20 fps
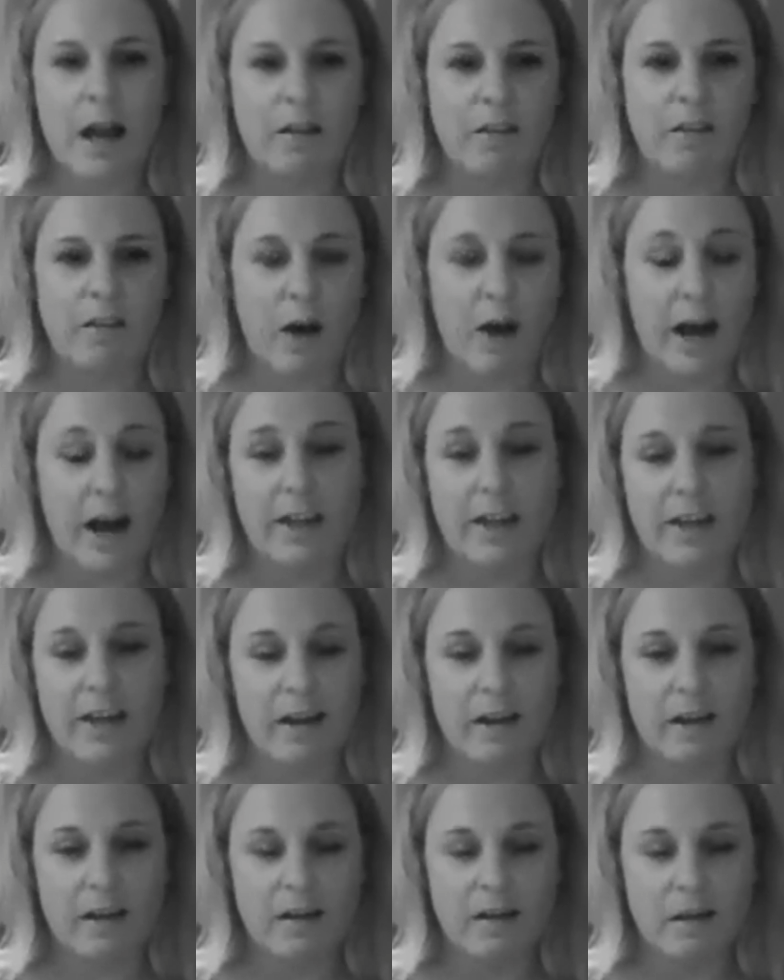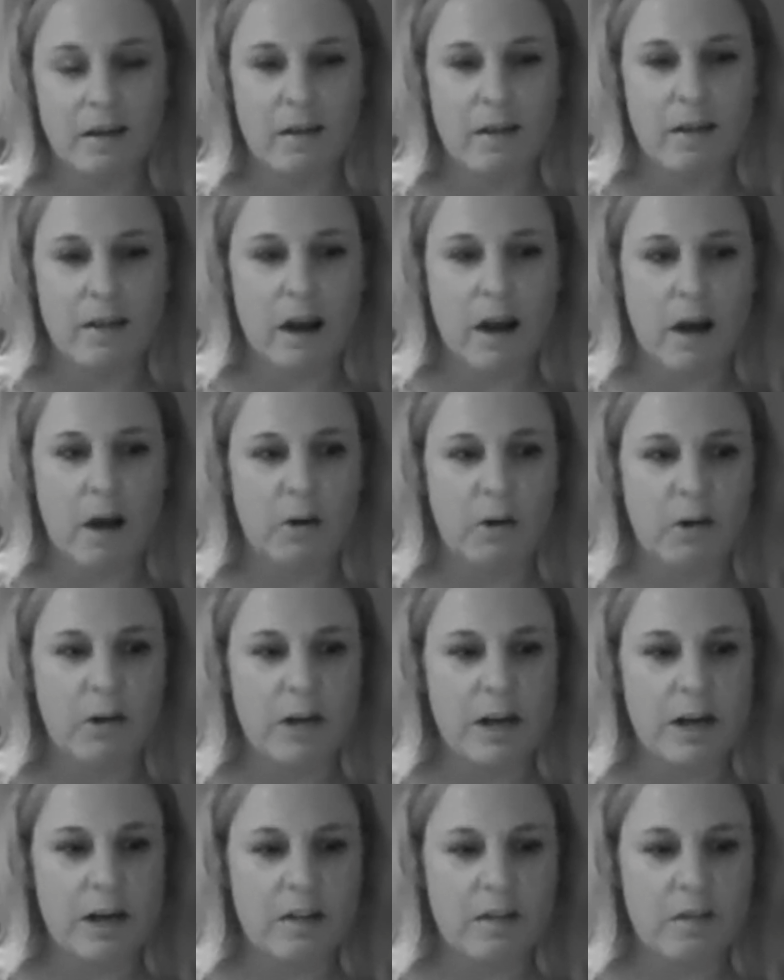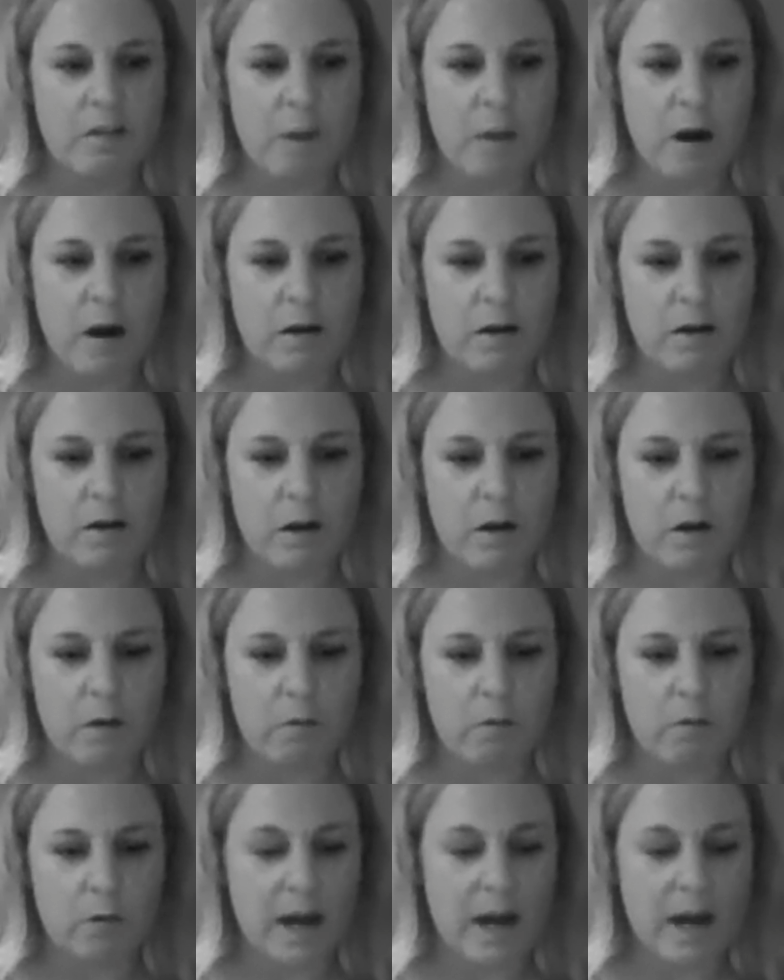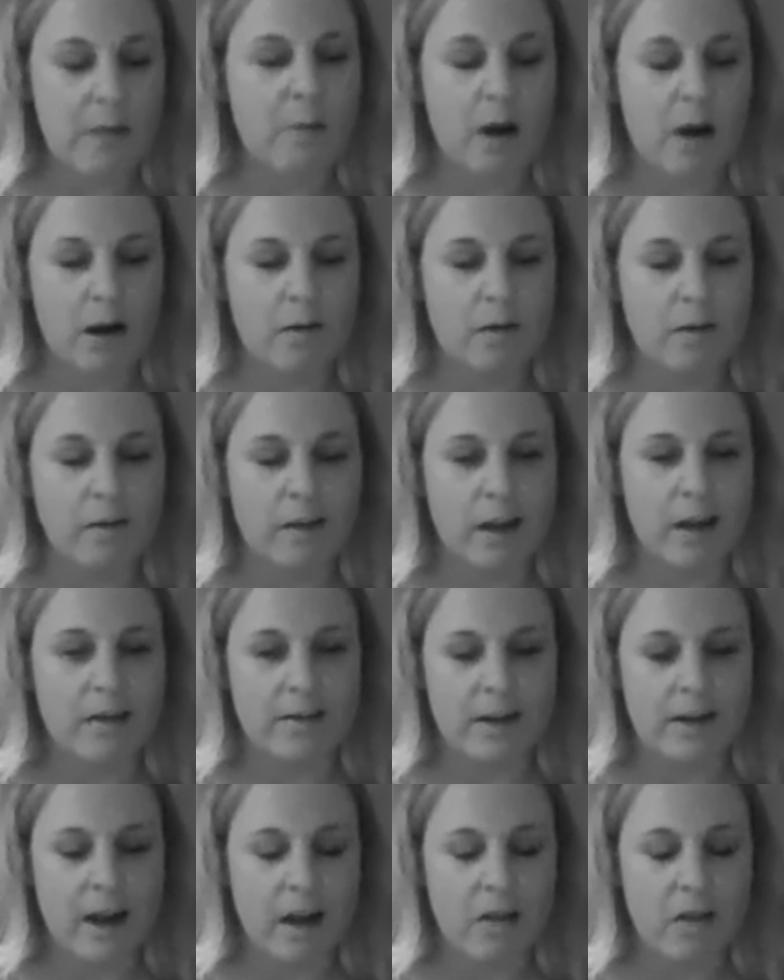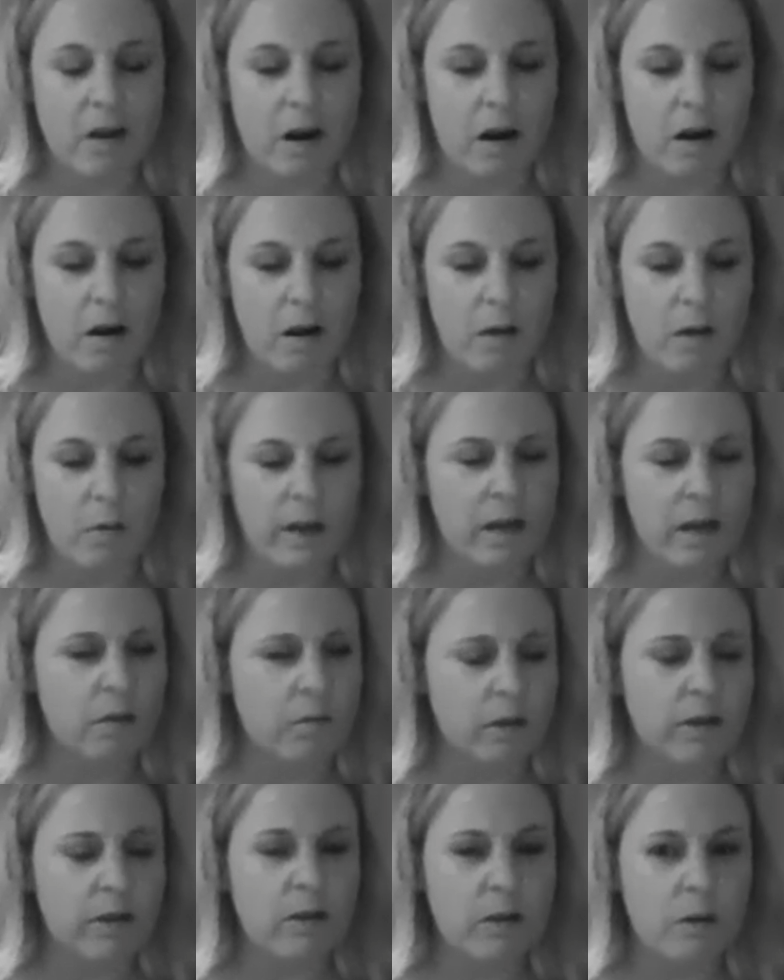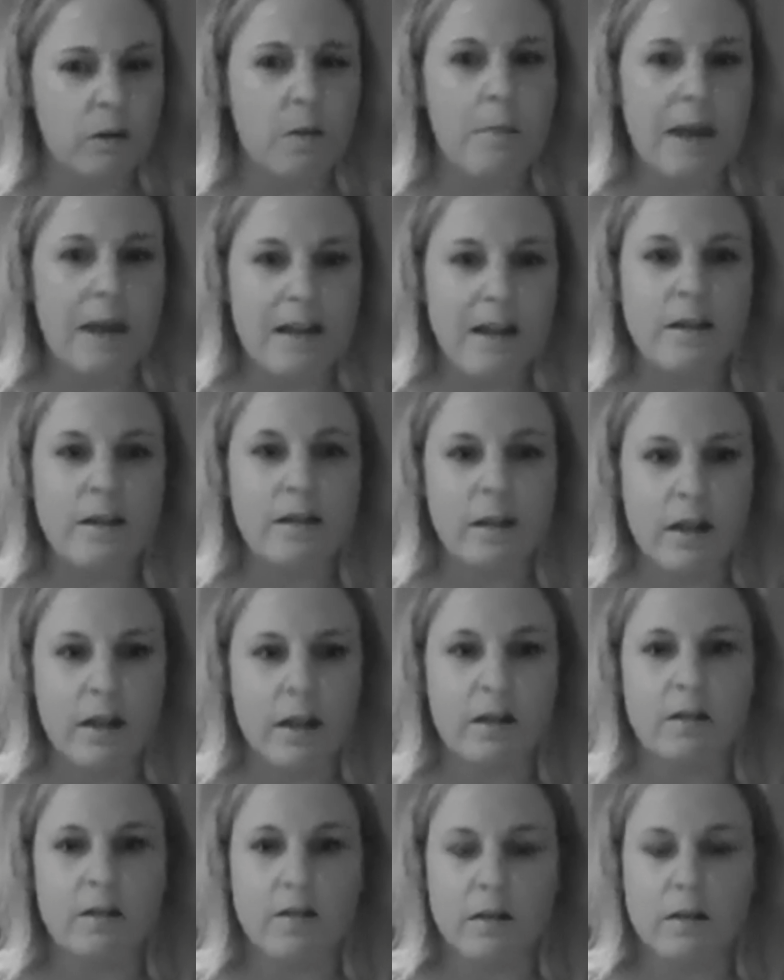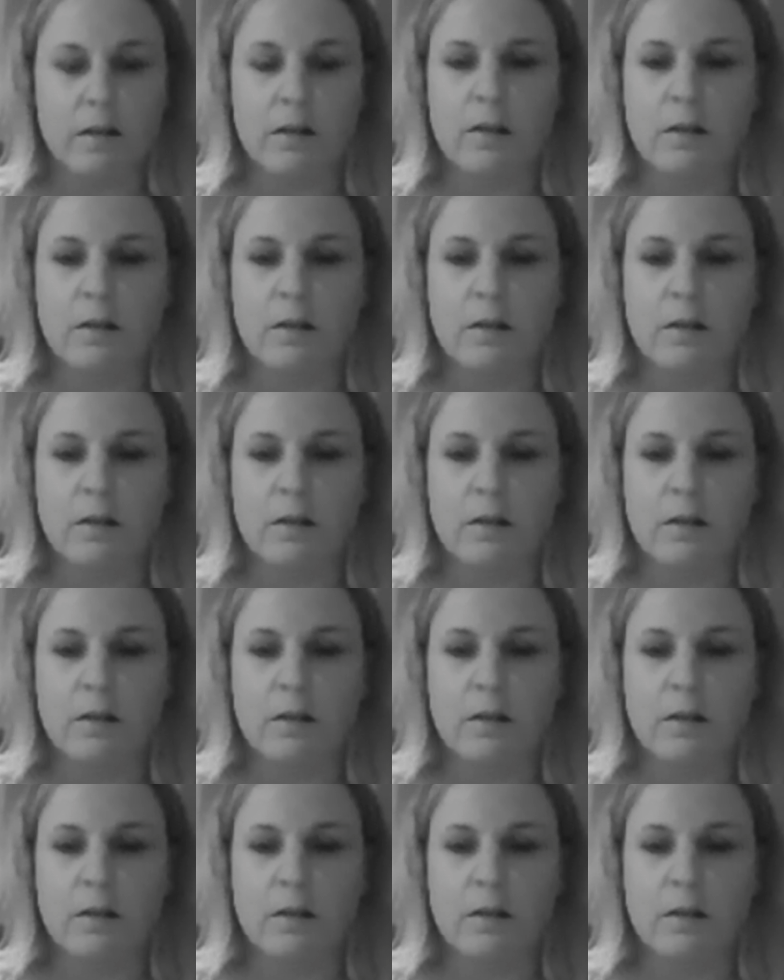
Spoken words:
And so I think the opportunities, if great partners get together, we can really do amazing things.